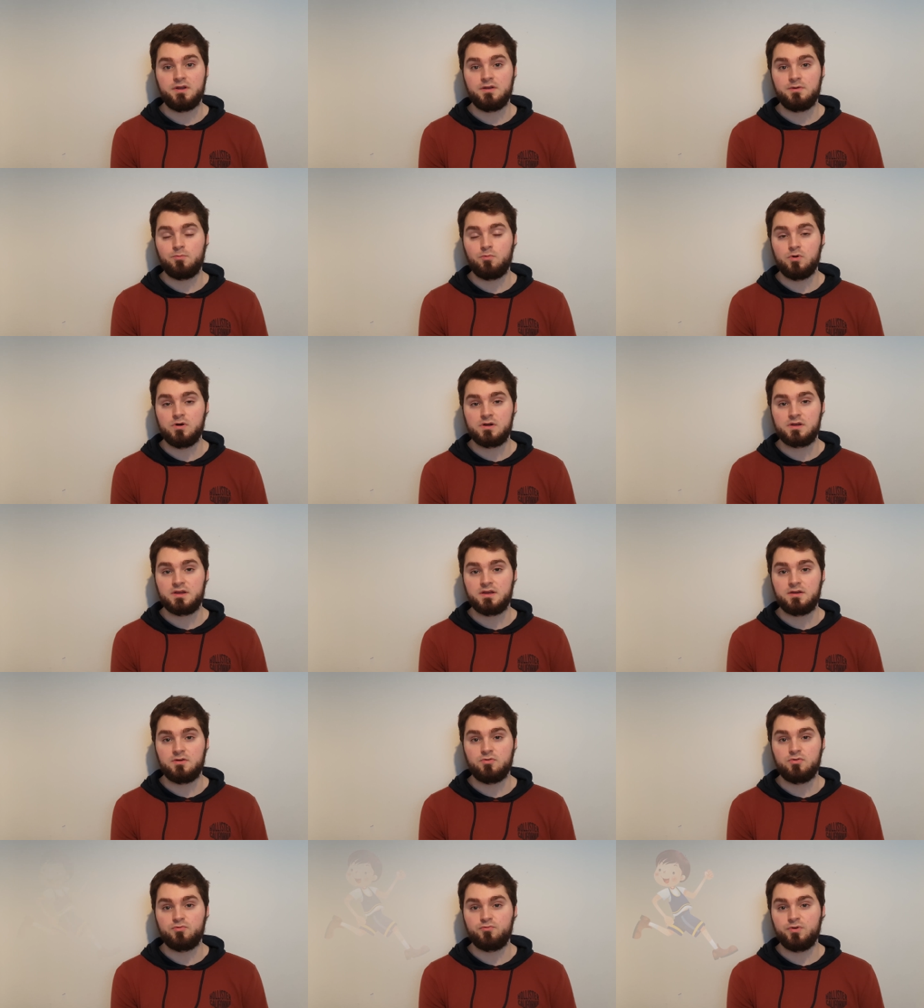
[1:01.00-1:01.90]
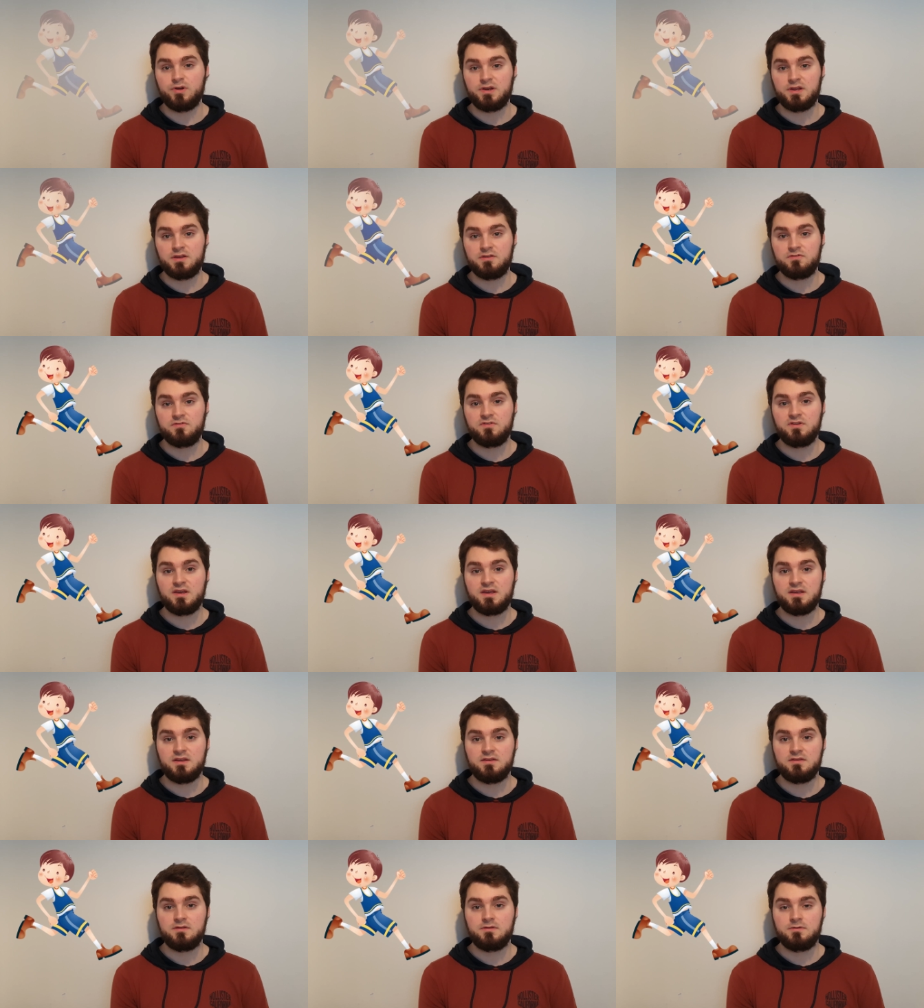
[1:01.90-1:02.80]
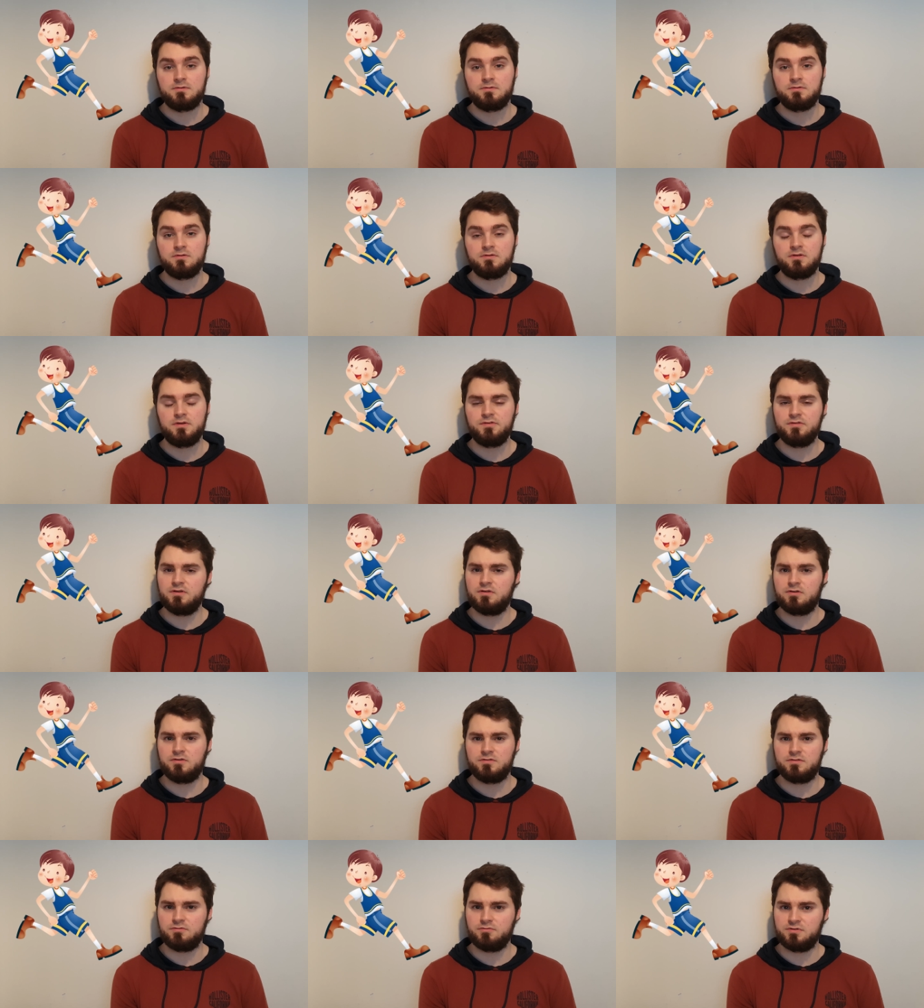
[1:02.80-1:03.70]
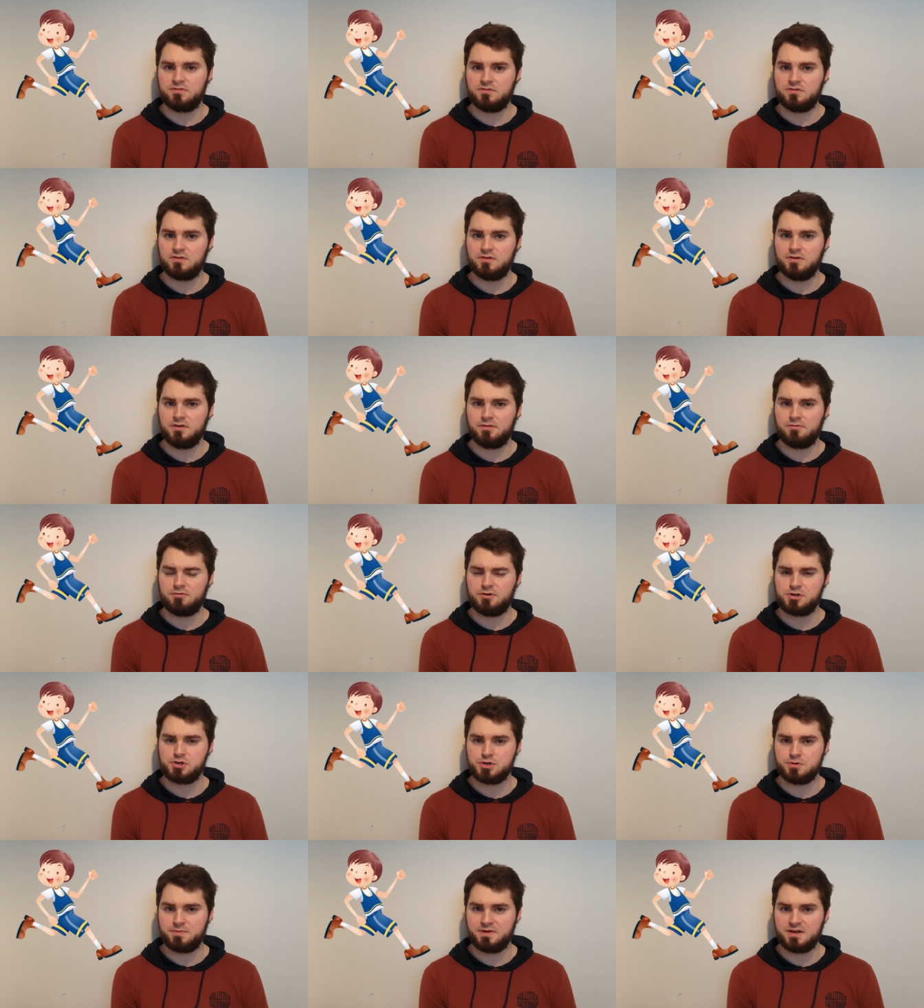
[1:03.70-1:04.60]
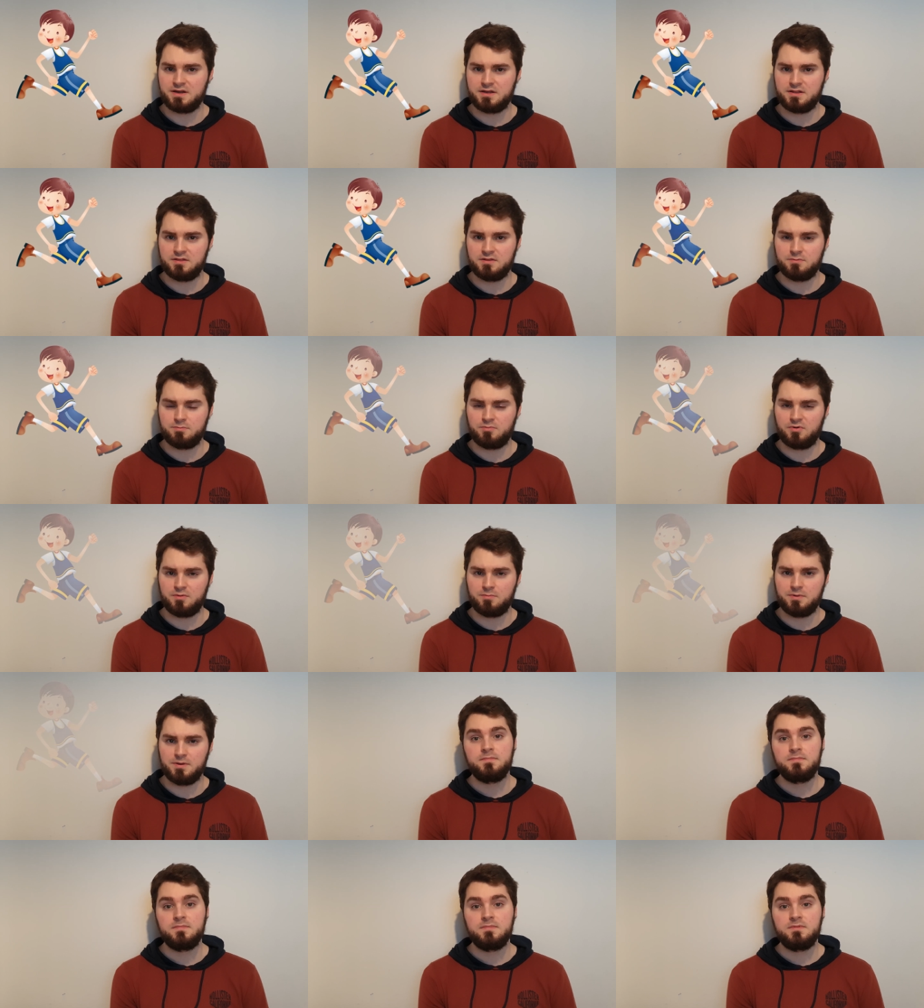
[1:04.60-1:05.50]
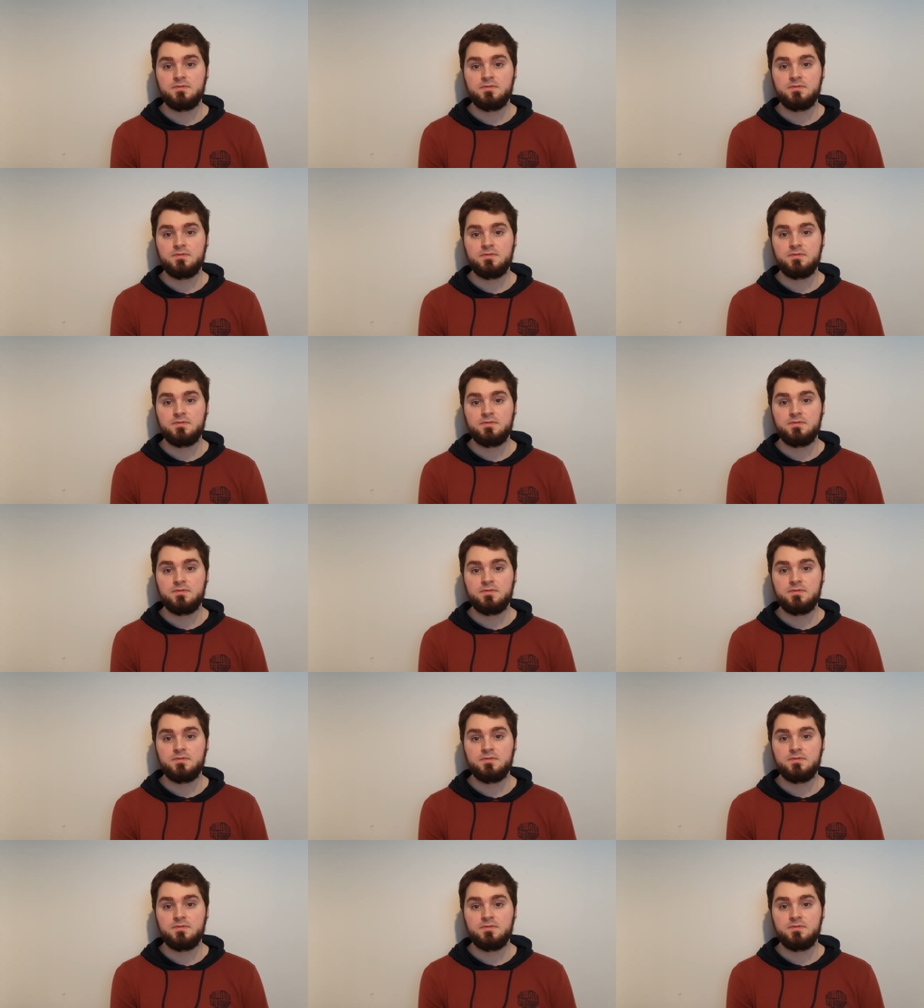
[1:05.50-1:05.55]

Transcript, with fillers: in a working or running state, as long as there isn't another issue behind the problem.